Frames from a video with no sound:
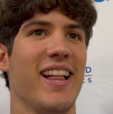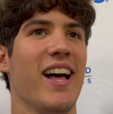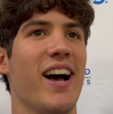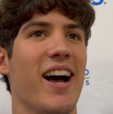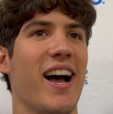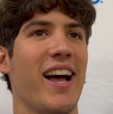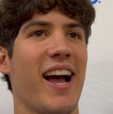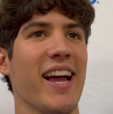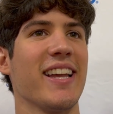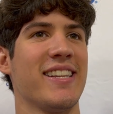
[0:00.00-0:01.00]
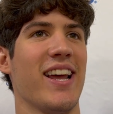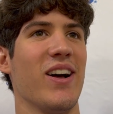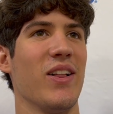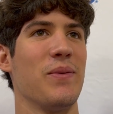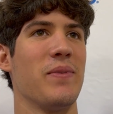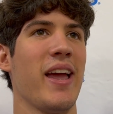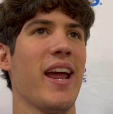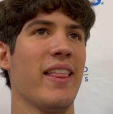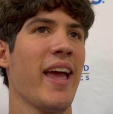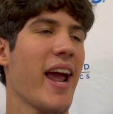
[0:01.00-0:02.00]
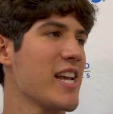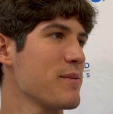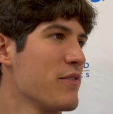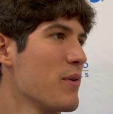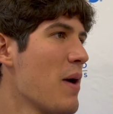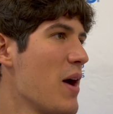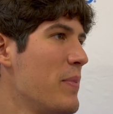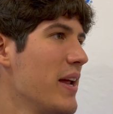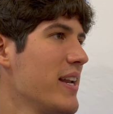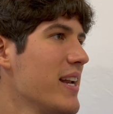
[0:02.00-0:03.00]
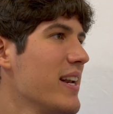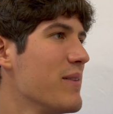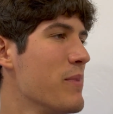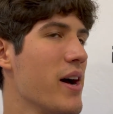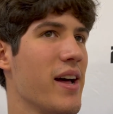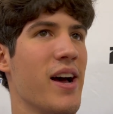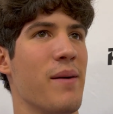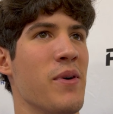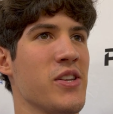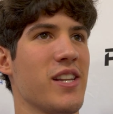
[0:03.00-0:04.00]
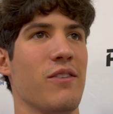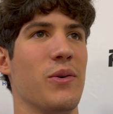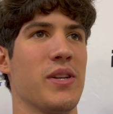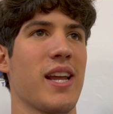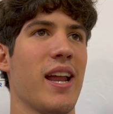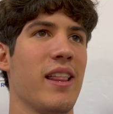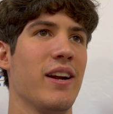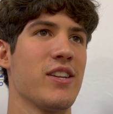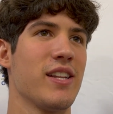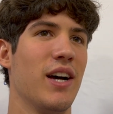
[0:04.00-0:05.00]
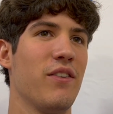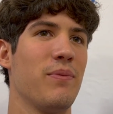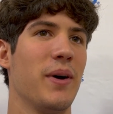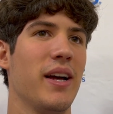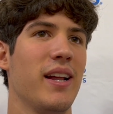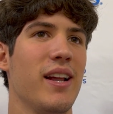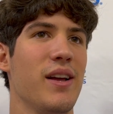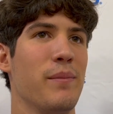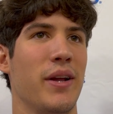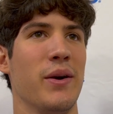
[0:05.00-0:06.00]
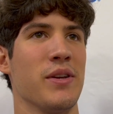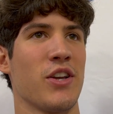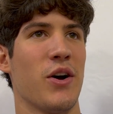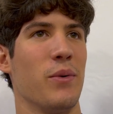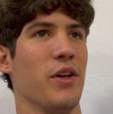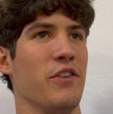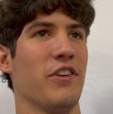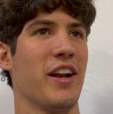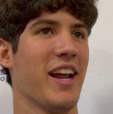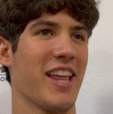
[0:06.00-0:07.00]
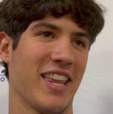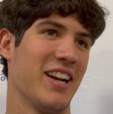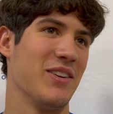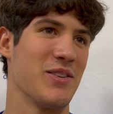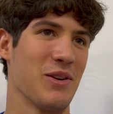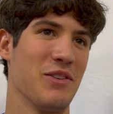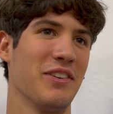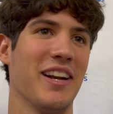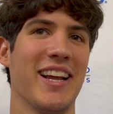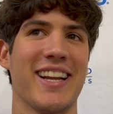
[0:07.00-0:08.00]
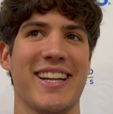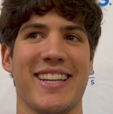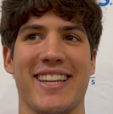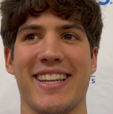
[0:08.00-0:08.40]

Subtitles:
I can tell them. They asked me for my opinion, but most of it was kind of their stuff. But it was all really funny. I thought it was really funny.